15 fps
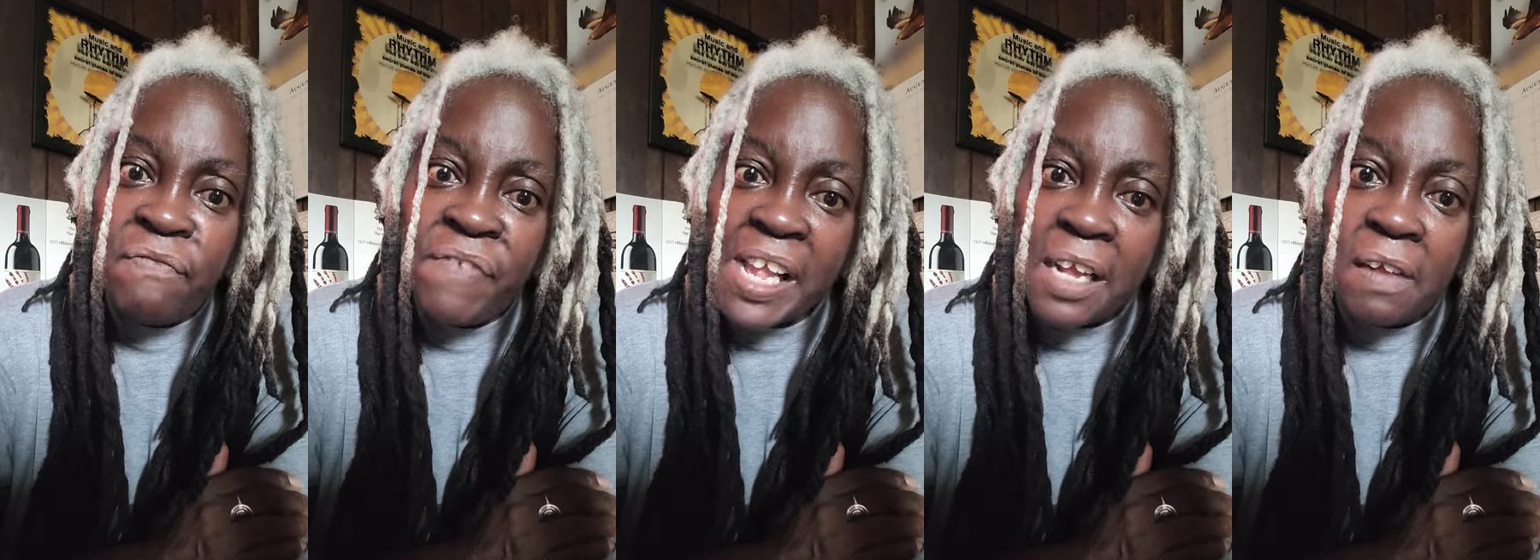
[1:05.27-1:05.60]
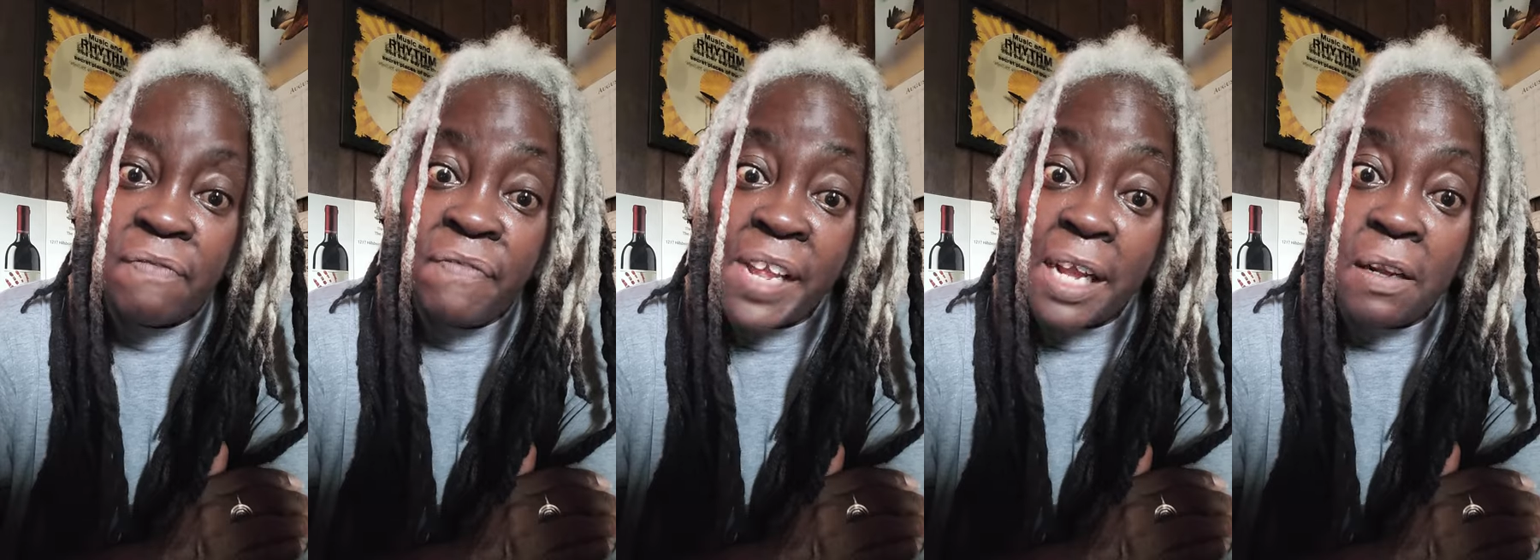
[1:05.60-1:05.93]
fail,
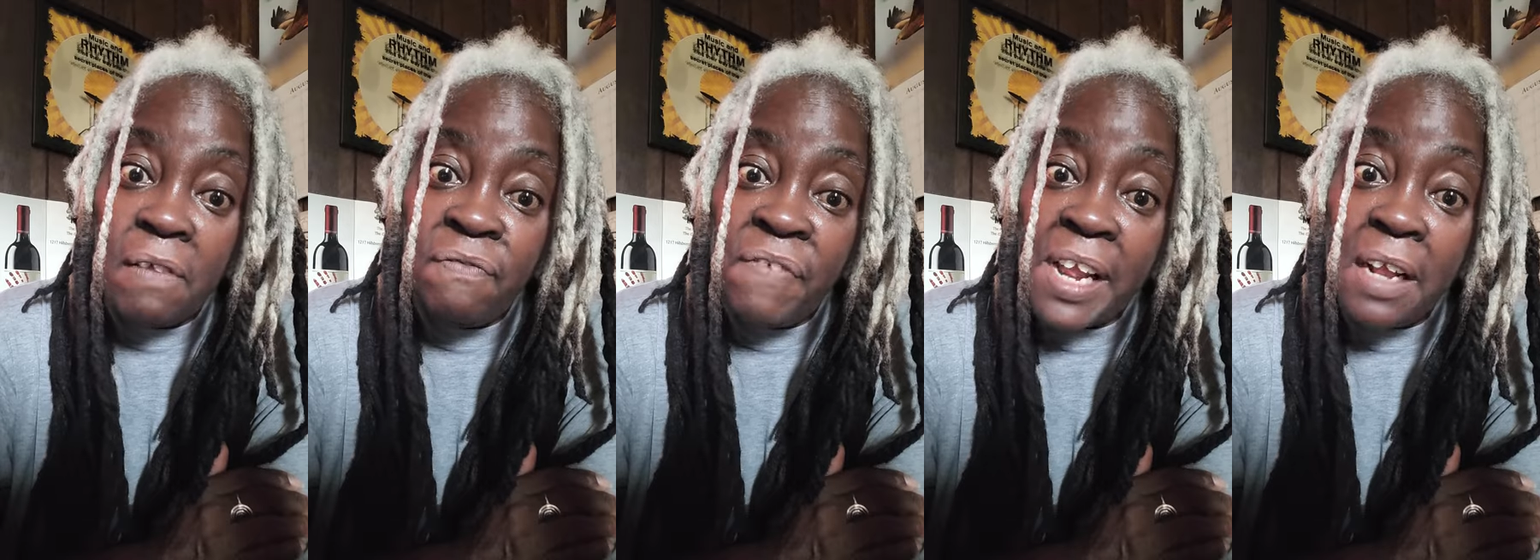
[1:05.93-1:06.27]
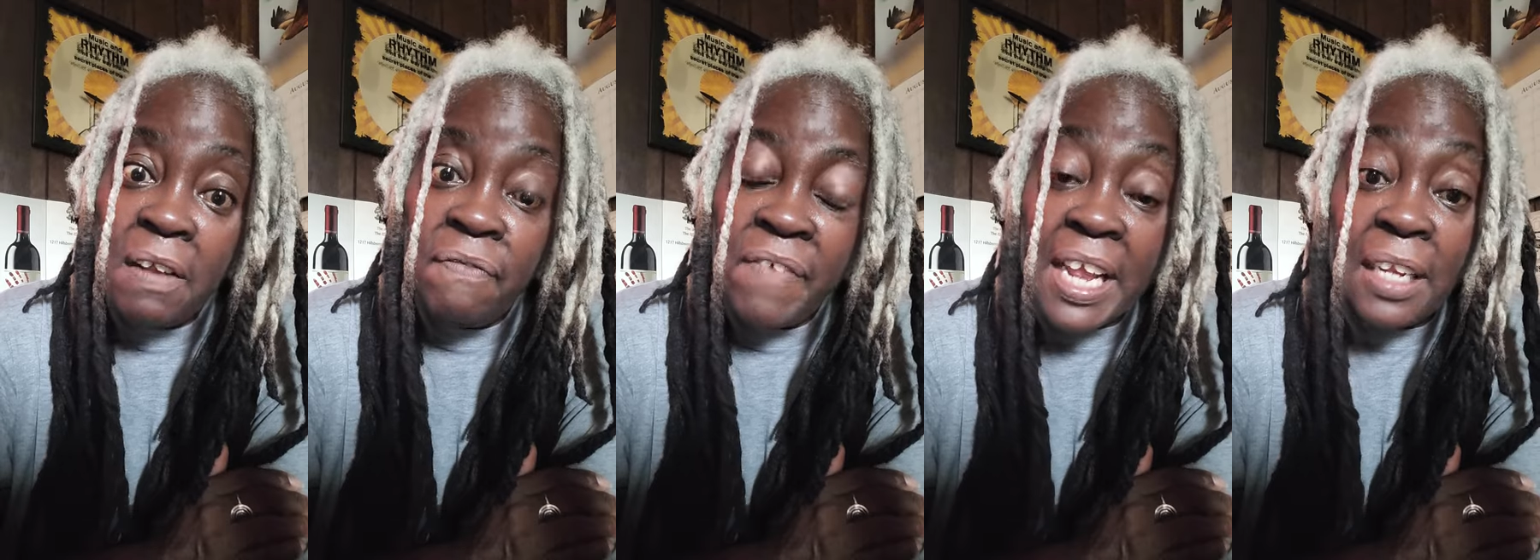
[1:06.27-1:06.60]
fail,
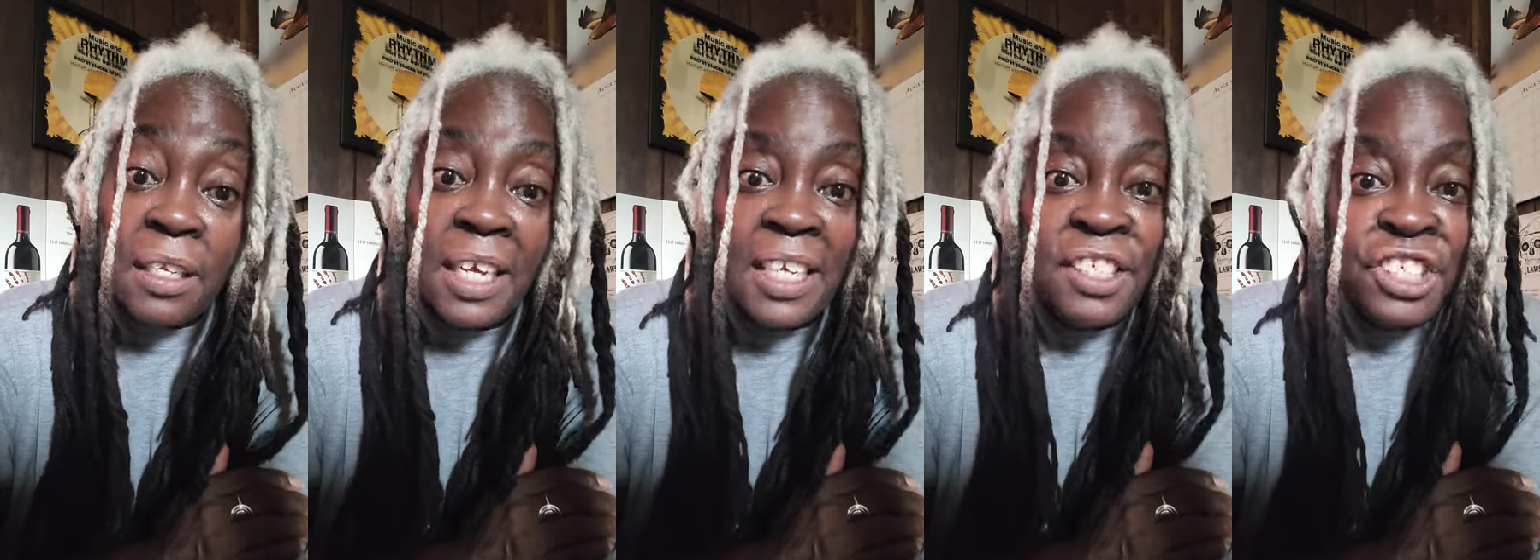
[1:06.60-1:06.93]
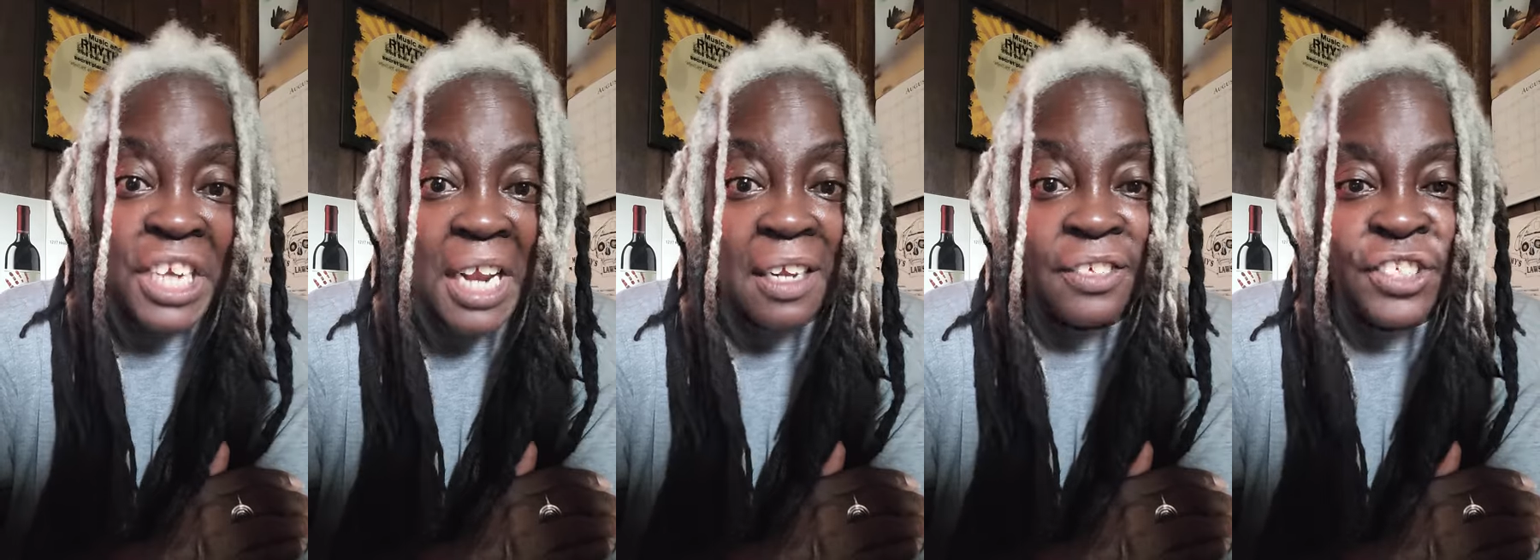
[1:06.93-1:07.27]
fail, fail.
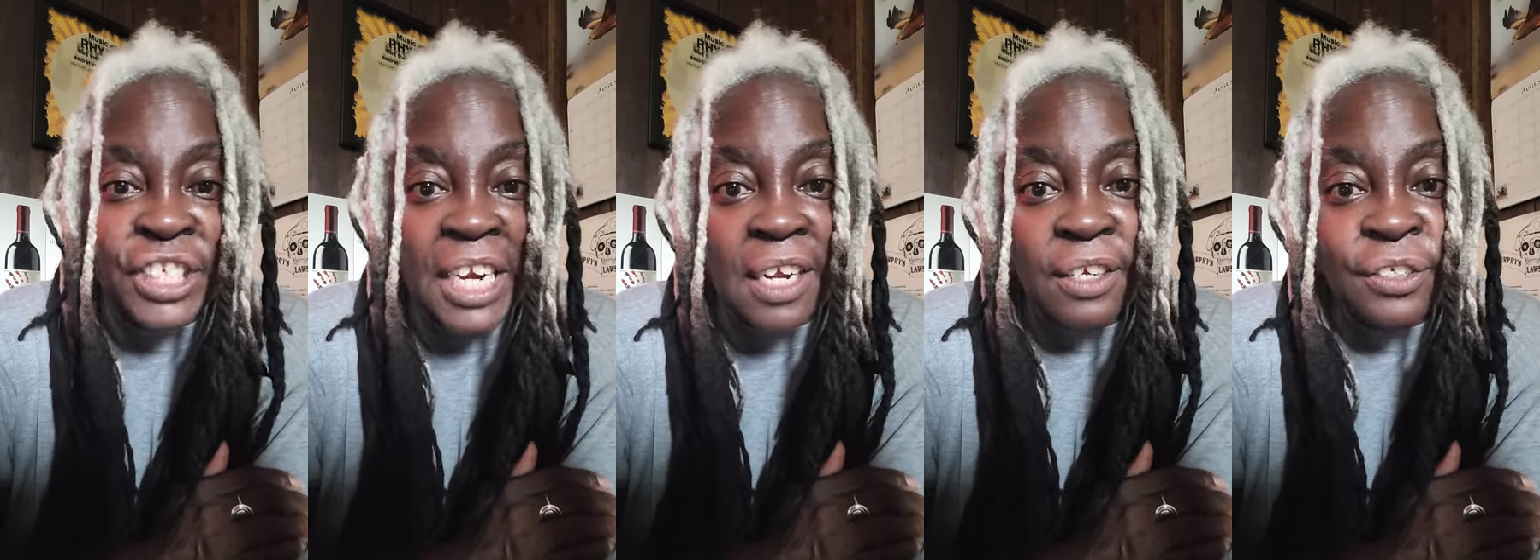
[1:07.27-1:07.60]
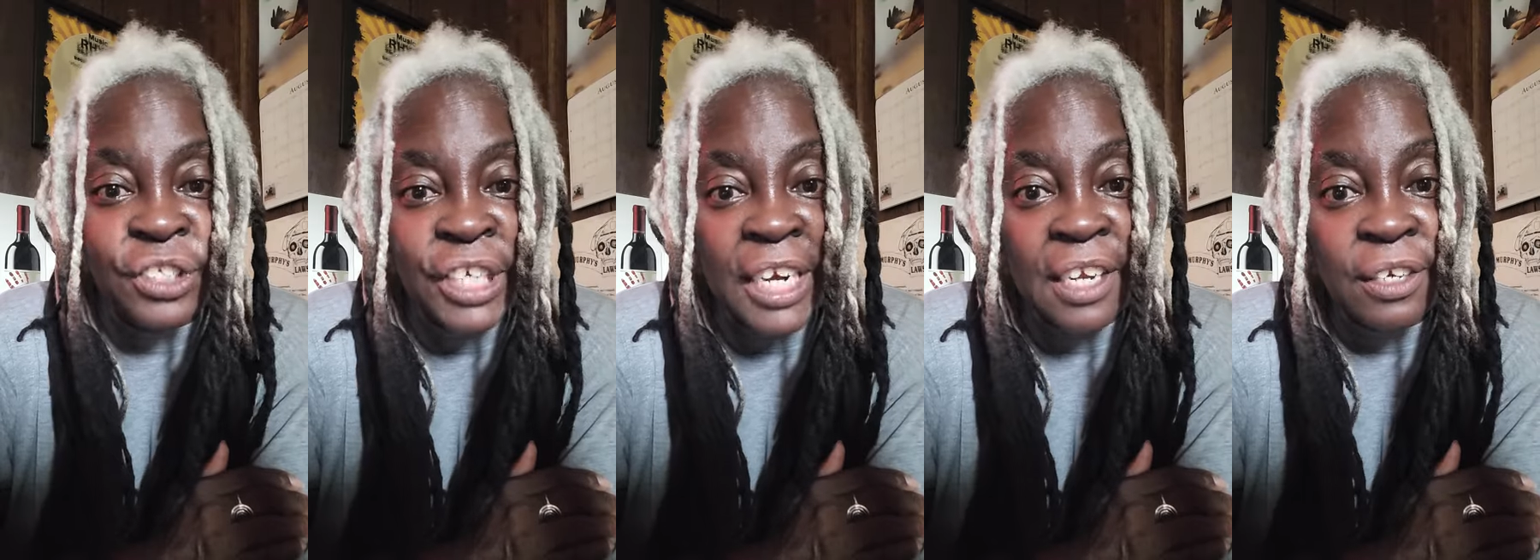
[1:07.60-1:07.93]
Jail, jail,
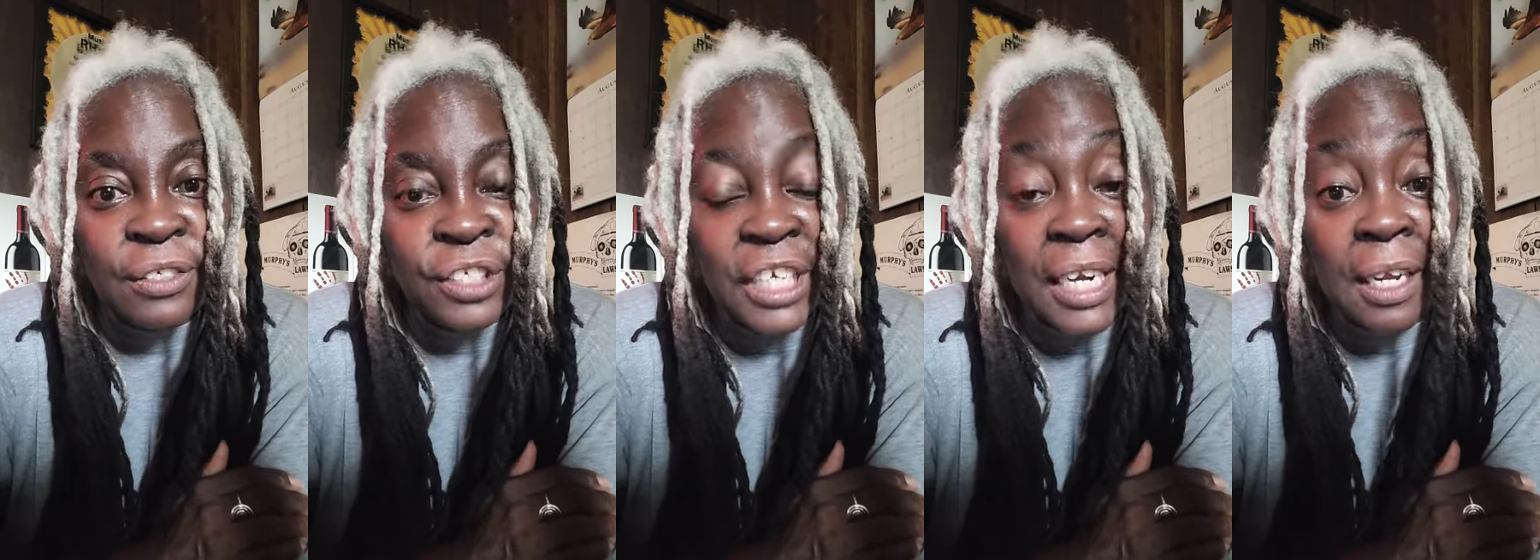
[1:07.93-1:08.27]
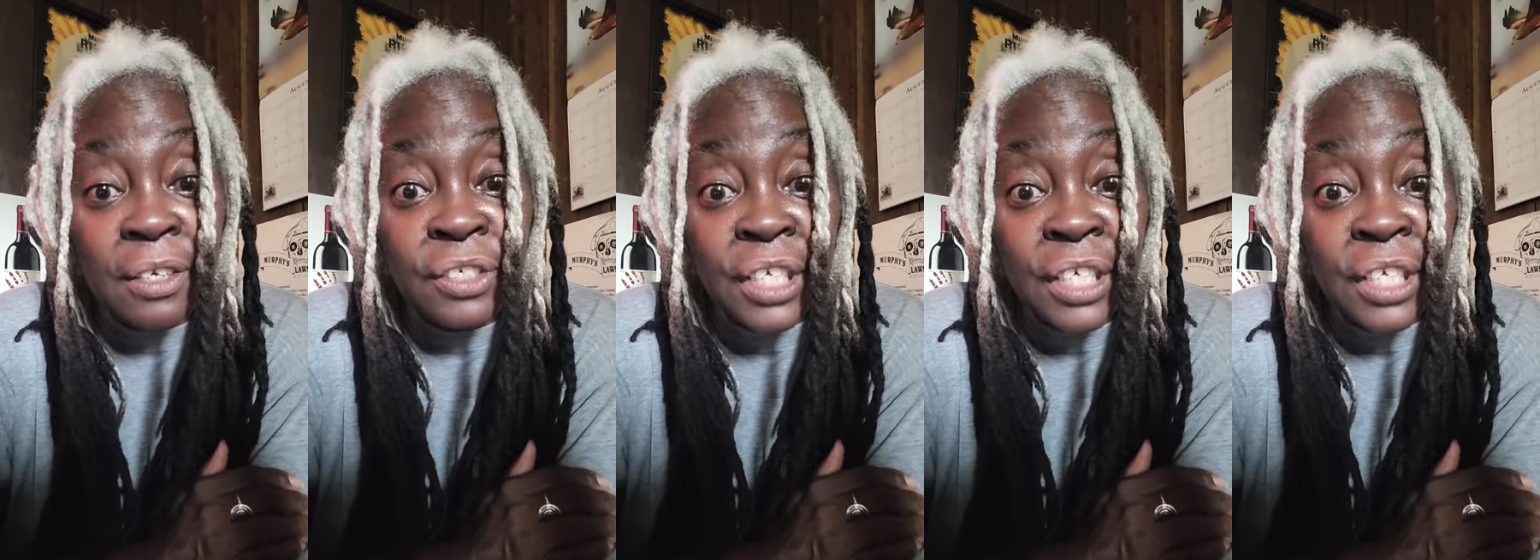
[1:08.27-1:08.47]
jail, jail,